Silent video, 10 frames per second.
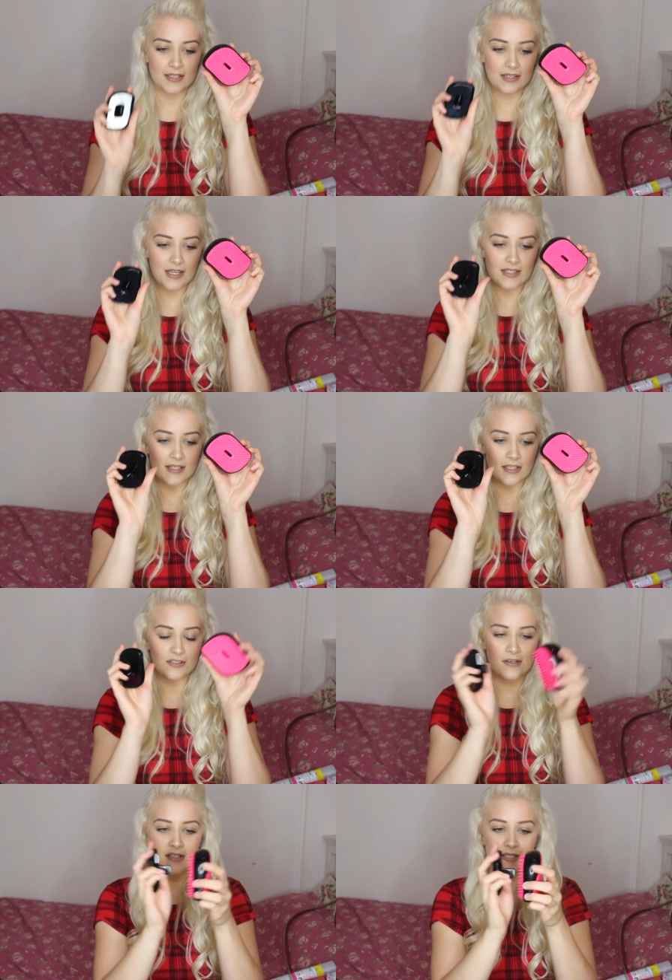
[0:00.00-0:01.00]
like this, and it's
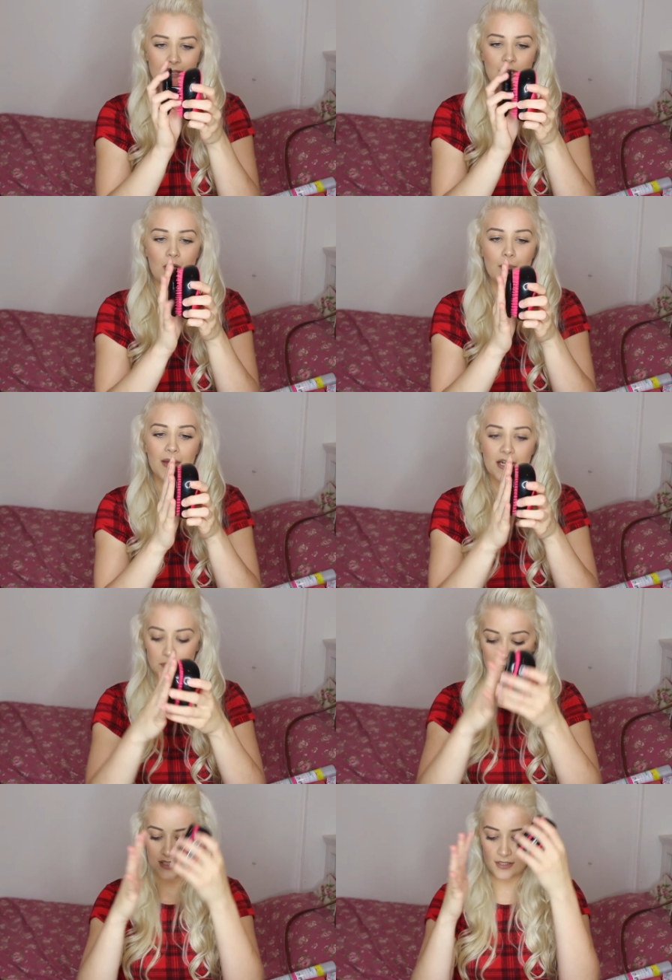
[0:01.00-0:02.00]
good because it's like the
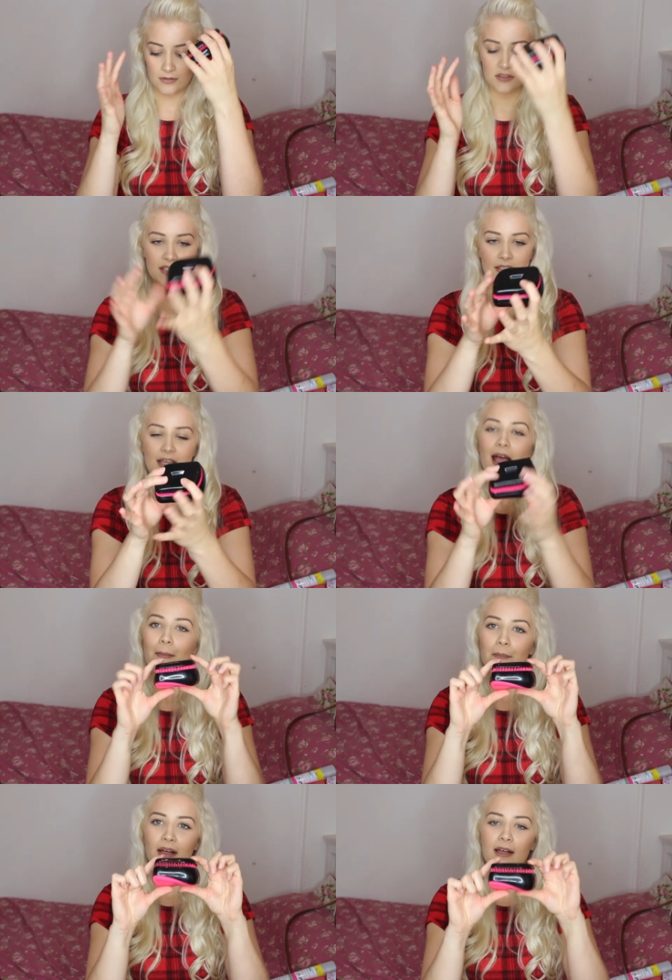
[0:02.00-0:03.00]
compact one that goes into your
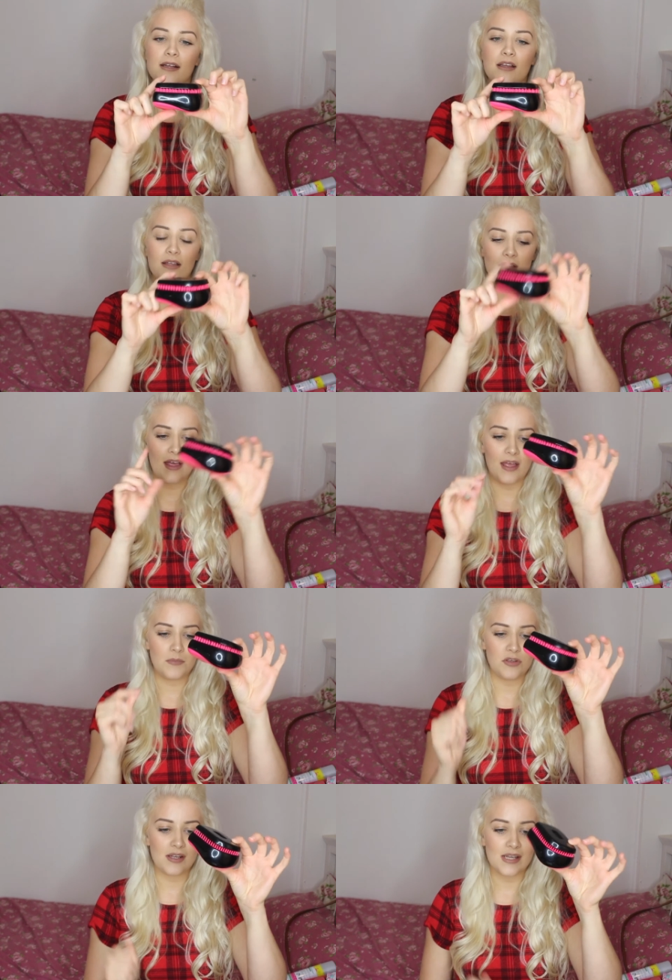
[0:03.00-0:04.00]
handbag.
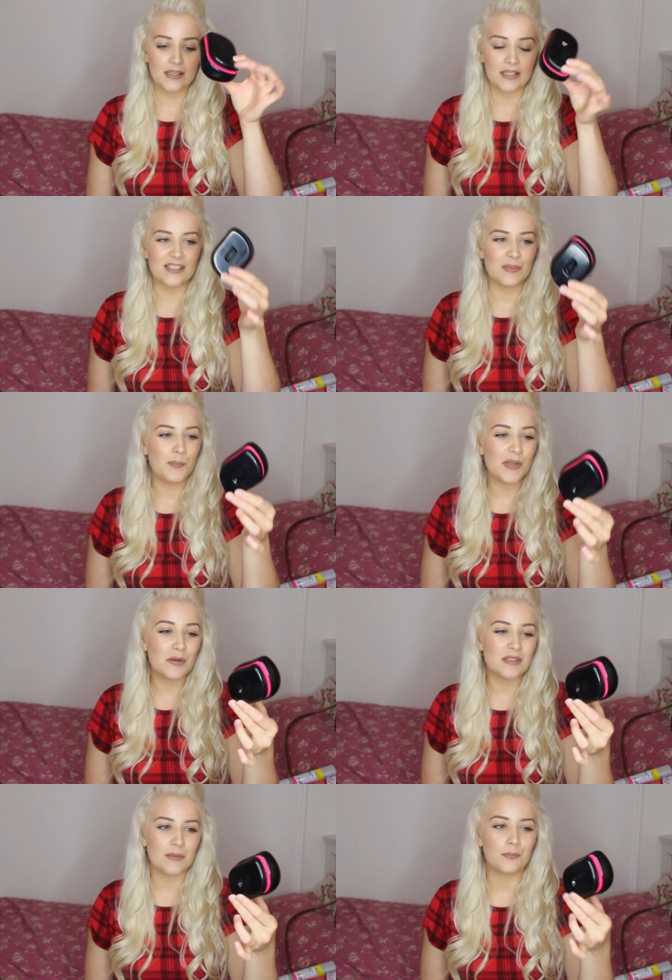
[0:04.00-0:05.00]
You can get these in
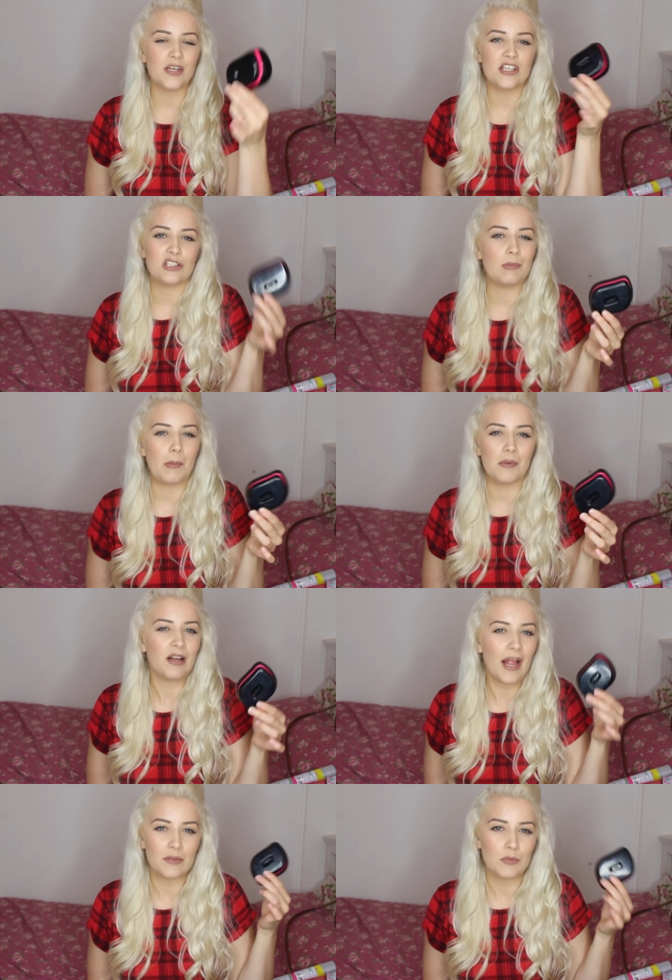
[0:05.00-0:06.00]
Boots. I'm pretty sure you probably
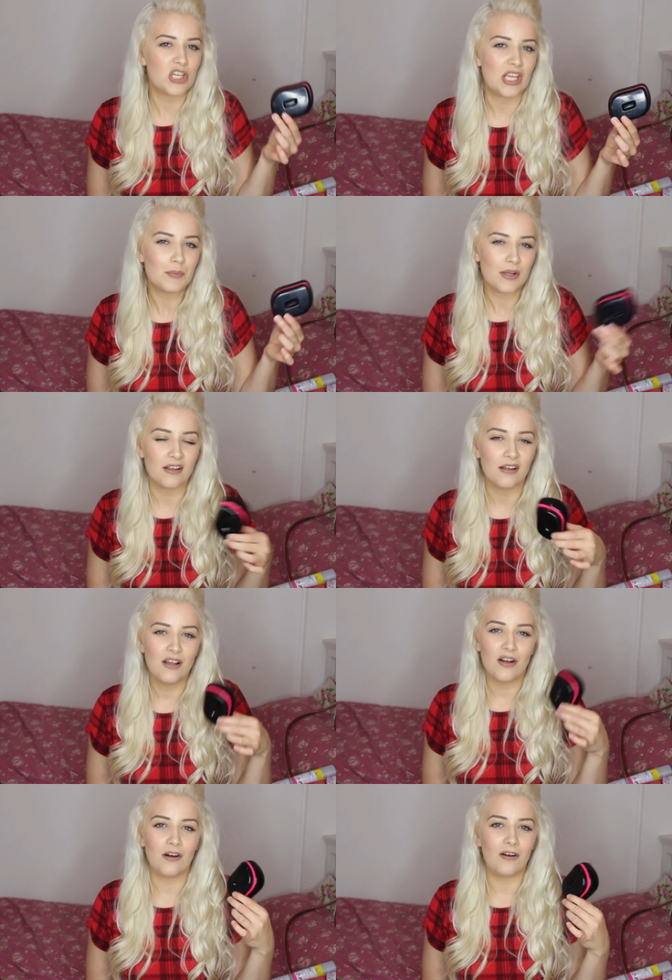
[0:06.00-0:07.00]
will get them cheaper,
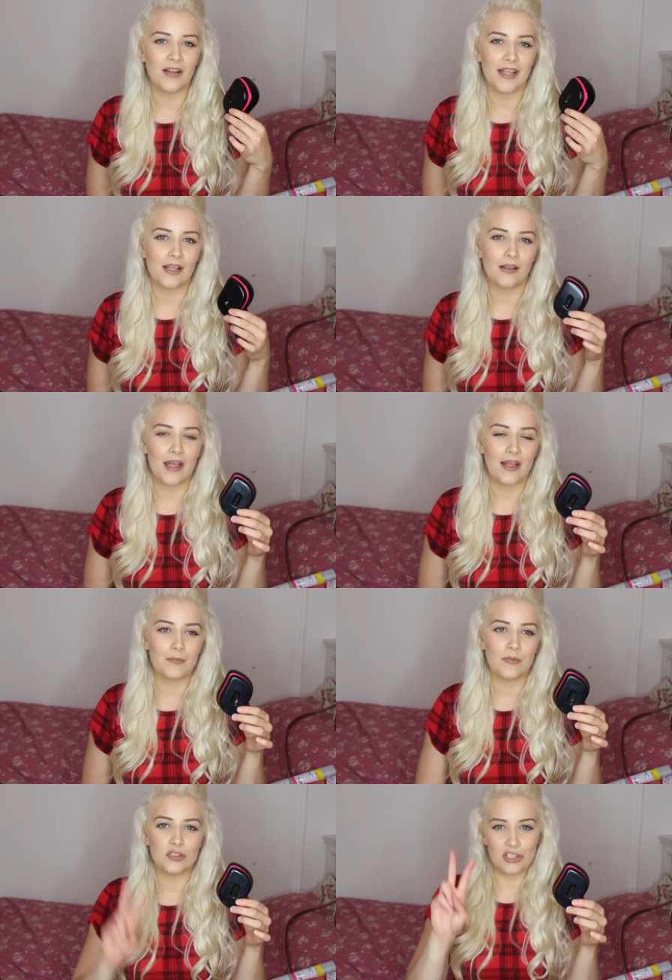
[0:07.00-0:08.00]
or like
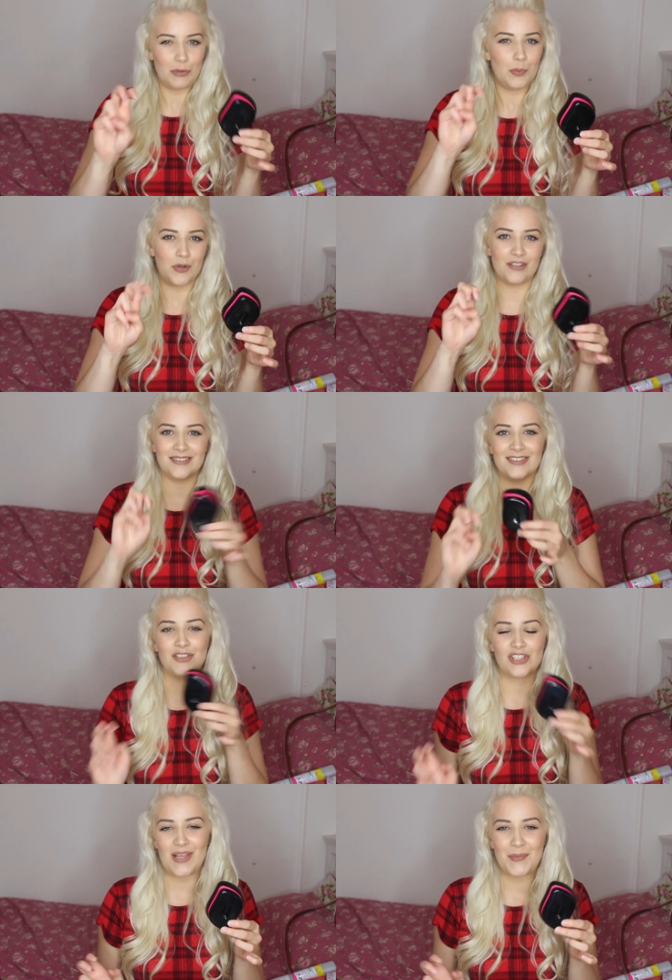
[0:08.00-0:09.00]
dupe ones
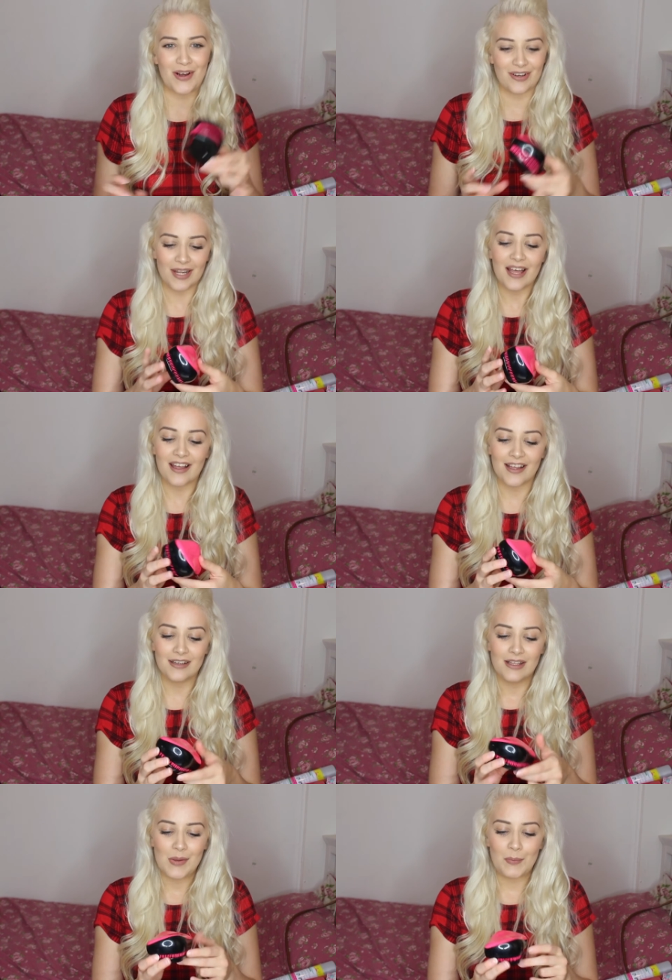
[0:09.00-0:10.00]
for cheaper
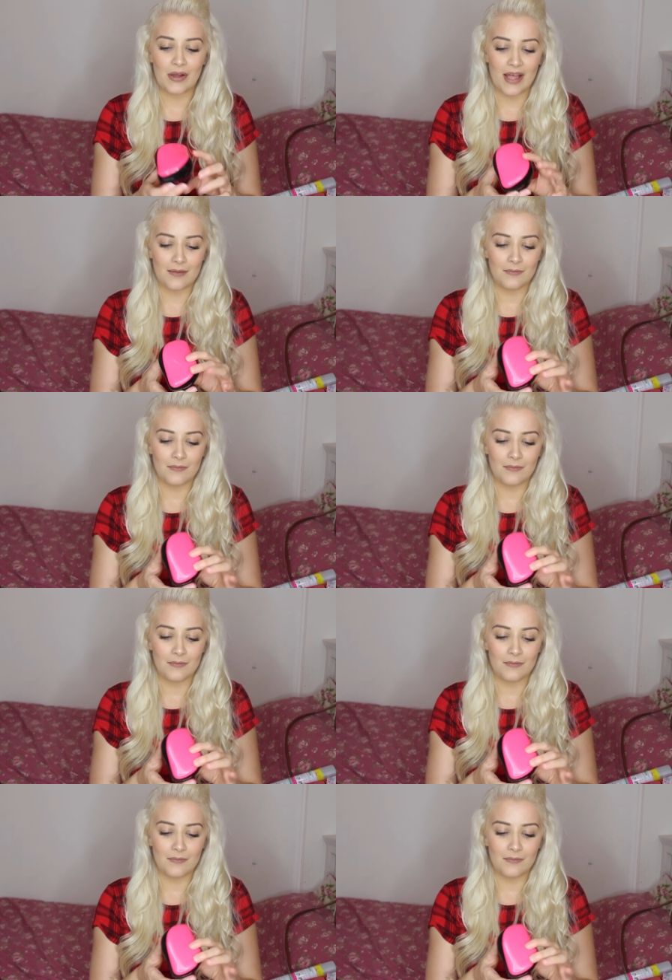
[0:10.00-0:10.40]
online. But